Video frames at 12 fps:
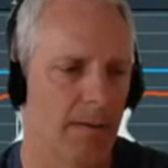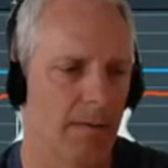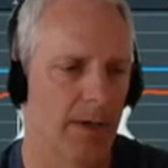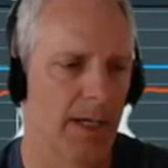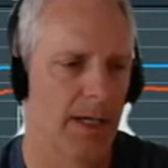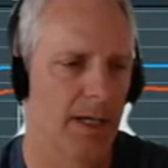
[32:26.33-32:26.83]

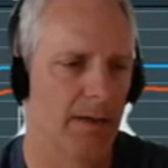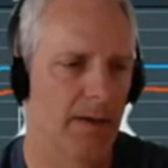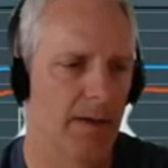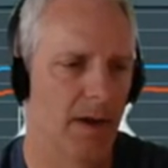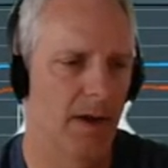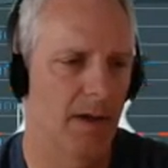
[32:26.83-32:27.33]
right? And
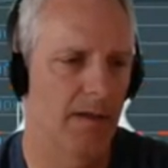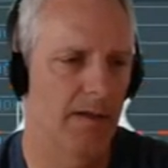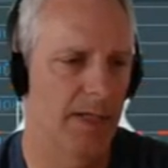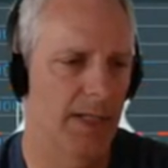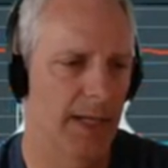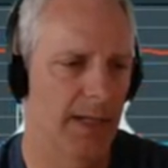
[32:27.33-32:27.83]
then all of
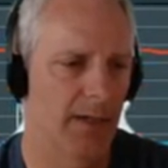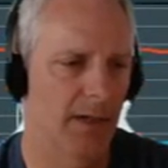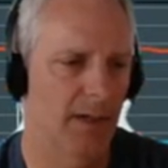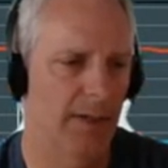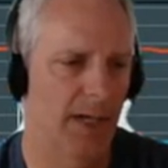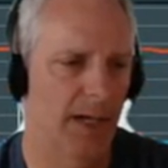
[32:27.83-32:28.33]
these guys are
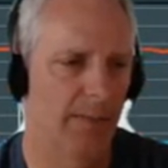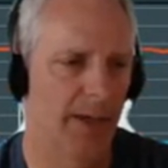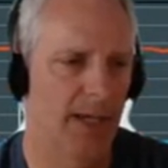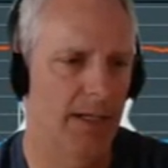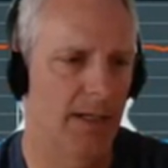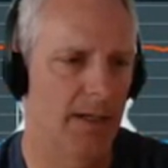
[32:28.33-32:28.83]
going to be
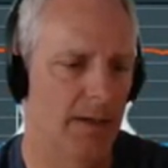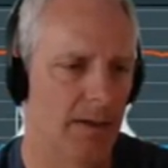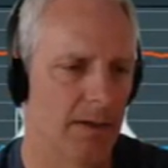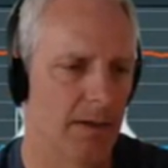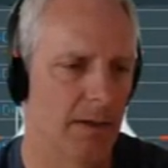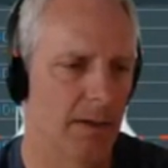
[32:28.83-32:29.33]
upended here,